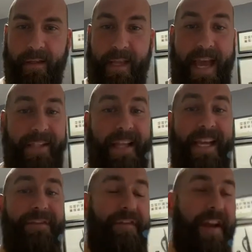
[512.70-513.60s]
Yes,
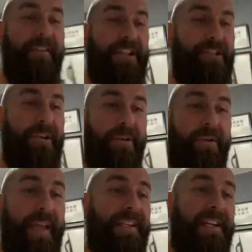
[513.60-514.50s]
that is very
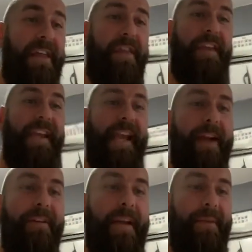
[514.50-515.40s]
true. That's another thing,
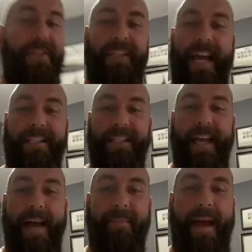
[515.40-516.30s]
Karen. Let me just add to
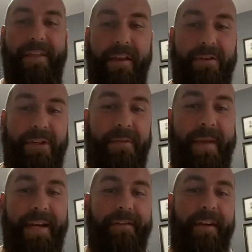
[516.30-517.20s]
that. Matthew's just
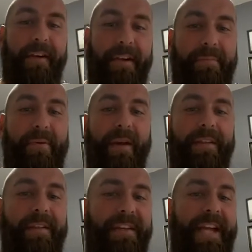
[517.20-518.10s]
made a very good
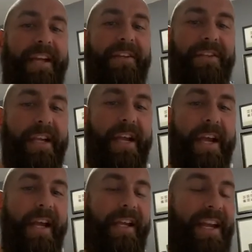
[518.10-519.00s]
point that the tenants
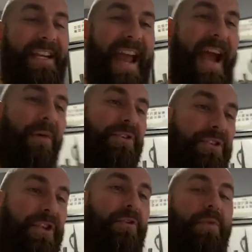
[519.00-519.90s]
can now
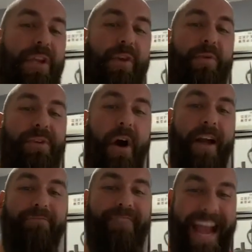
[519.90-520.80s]
sue you
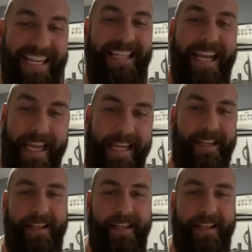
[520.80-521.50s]
directly